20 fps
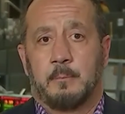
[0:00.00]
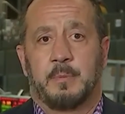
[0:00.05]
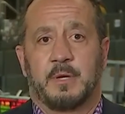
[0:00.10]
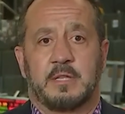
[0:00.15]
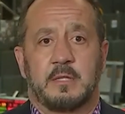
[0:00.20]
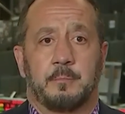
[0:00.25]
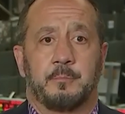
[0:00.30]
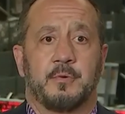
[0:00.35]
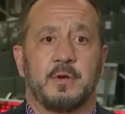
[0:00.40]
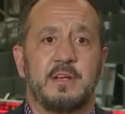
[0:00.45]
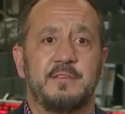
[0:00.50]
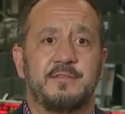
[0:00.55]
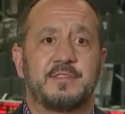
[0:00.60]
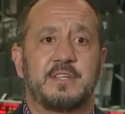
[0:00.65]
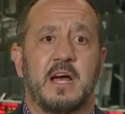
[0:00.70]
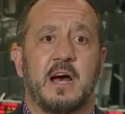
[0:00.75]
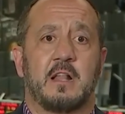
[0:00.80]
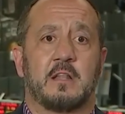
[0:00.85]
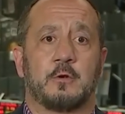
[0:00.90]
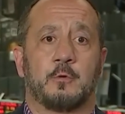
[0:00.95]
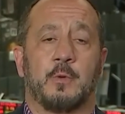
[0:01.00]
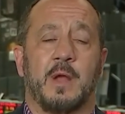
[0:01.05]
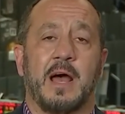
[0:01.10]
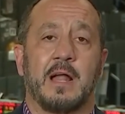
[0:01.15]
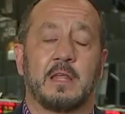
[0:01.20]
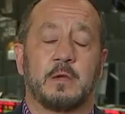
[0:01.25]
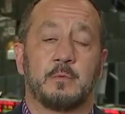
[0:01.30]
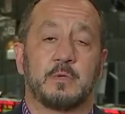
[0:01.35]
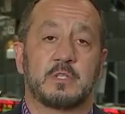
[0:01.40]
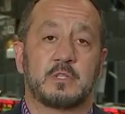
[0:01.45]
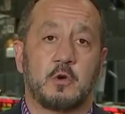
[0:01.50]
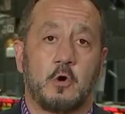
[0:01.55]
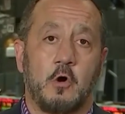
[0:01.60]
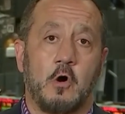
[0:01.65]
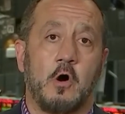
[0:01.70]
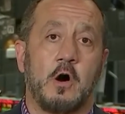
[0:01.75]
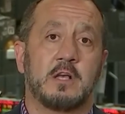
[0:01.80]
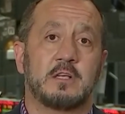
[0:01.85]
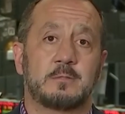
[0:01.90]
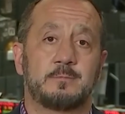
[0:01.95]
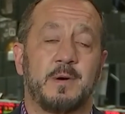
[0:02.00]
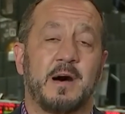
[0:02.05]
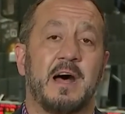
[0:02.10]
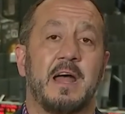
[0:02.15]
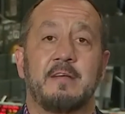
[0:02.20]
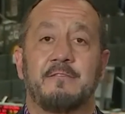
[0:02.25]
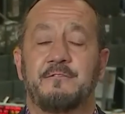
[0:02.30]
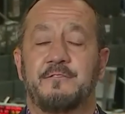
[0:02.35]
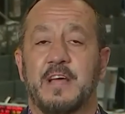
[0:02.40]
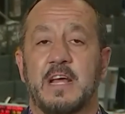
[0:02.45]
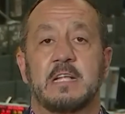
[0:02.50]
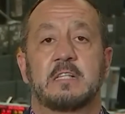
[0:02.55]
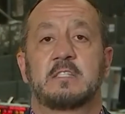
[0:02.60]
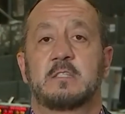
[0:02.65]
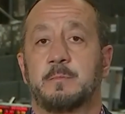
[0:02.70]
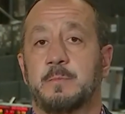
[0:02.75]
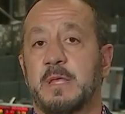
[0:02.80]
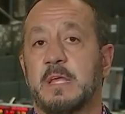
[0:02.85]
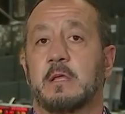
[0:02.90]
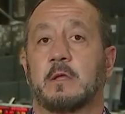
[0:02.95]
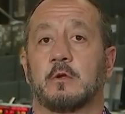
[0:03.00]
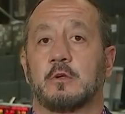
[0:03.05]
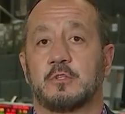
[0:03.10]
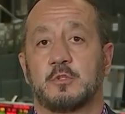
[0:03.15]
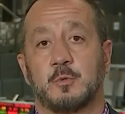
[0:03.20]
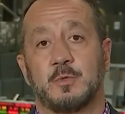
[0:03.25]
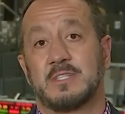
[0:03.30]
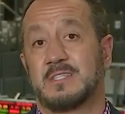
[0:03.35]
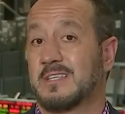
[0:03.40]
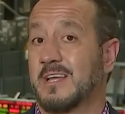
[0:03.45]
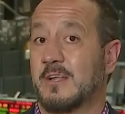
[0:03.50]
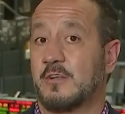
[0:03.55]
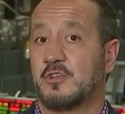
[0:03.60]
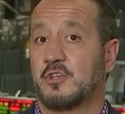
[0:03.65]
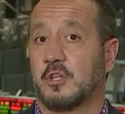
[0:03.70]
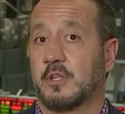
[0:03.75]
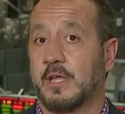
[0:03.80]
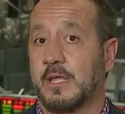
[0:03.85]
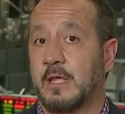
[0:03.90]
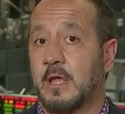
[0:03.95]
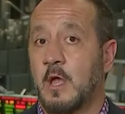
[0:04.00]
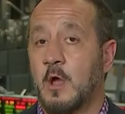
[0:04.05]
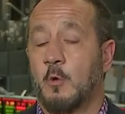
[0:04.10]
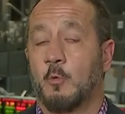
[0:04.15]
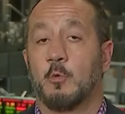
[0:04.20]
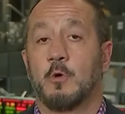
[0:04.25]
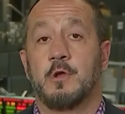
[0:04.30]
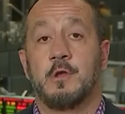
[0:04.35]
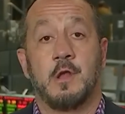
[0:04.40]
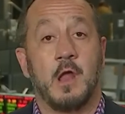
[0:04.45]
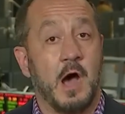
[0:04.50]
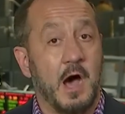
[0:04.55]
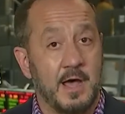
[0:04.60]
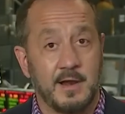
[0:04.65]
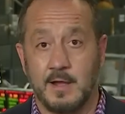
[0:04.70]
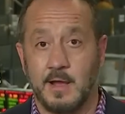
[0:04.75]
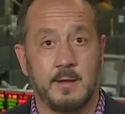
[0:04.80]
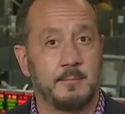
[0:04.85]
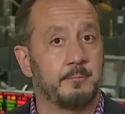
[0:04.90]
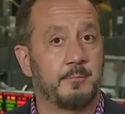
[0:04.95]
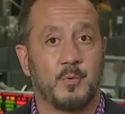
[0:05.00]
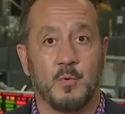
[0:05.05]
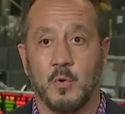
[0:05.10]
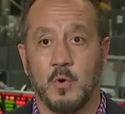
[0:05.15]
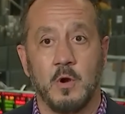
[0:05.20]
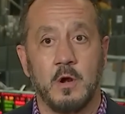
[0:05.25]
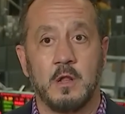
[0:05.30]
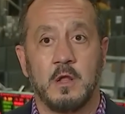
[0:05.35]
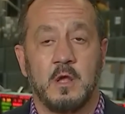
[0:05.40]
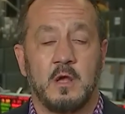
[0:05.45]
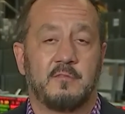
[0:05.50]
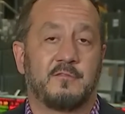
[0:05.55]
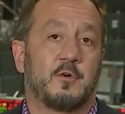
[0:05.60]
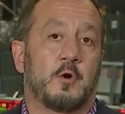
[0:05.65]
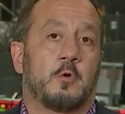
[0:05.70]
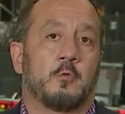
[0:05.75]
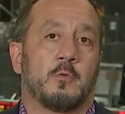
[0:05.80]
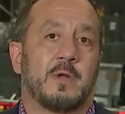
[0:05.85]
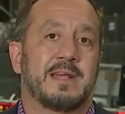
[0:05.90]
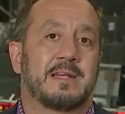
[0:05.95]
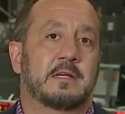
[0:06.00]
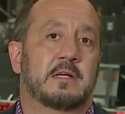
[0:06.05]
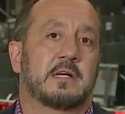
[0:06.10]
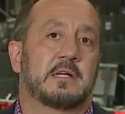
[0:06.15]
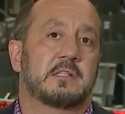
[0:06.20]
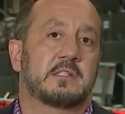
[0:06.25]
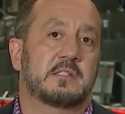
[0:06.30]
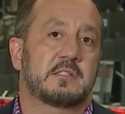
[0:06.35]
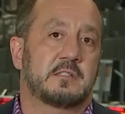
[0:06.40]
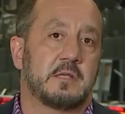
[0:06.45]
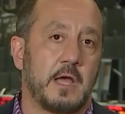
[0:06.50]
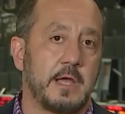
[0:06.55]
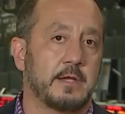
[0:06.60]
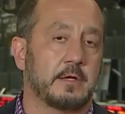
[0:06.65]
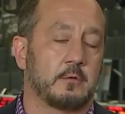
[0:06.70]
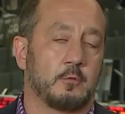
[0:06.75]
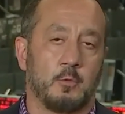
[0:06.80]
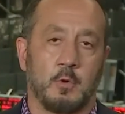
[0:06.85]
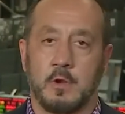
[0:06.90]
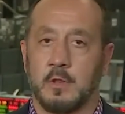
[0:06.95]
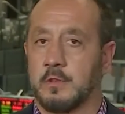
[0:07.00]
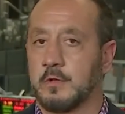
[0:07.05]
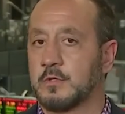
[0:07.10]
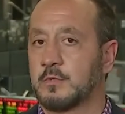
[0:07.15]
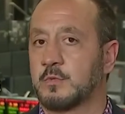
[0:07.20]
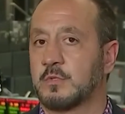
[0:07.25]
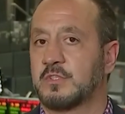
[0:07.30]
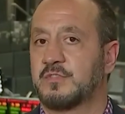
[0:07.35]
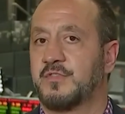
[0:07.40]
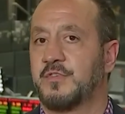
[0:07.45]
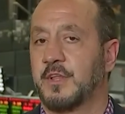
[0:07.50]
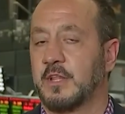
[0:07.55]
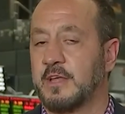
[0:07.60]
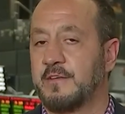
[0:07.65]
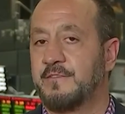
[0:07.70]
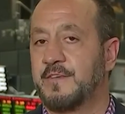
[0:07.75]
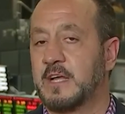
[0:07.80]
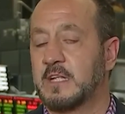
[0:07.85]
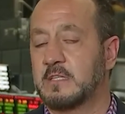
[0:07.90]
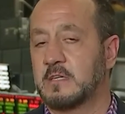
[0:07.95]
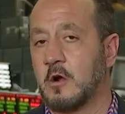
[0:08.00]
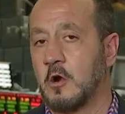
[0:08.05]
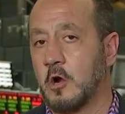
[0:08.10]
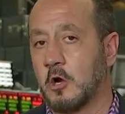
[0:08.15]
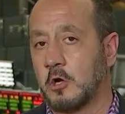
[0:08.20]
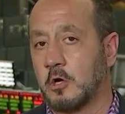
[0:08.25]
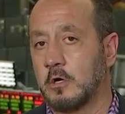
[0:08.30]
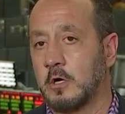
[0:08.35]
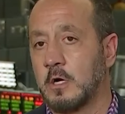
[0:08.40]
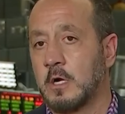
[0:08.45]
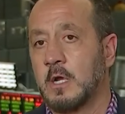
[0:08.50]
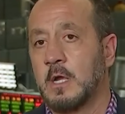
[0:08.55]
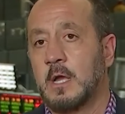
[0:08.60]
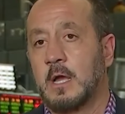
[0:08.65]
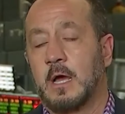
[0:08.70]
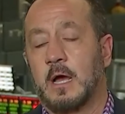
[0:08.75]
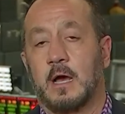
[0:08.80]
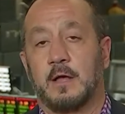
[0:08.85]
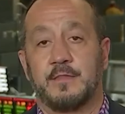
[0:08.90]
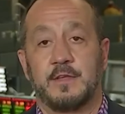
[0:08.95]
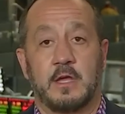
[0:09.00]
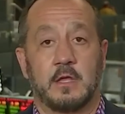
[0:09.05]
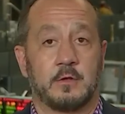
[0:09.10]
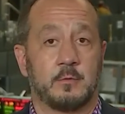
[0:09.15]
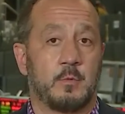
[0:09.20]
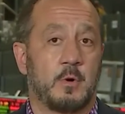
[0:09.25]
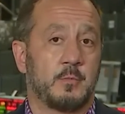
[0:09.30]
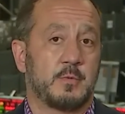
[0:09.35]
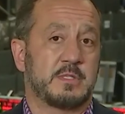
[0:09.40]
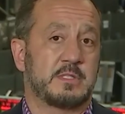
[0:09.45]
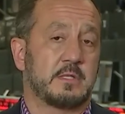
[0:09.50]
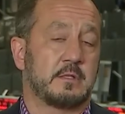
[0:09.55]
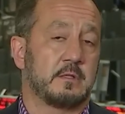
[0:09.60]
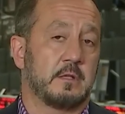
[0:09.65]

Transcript: But the brief dollar rally was caused by Fed speakers who essentially were not on board for a rate cut cycle. One of those was Philly Fed's Harker, uh, the other one was.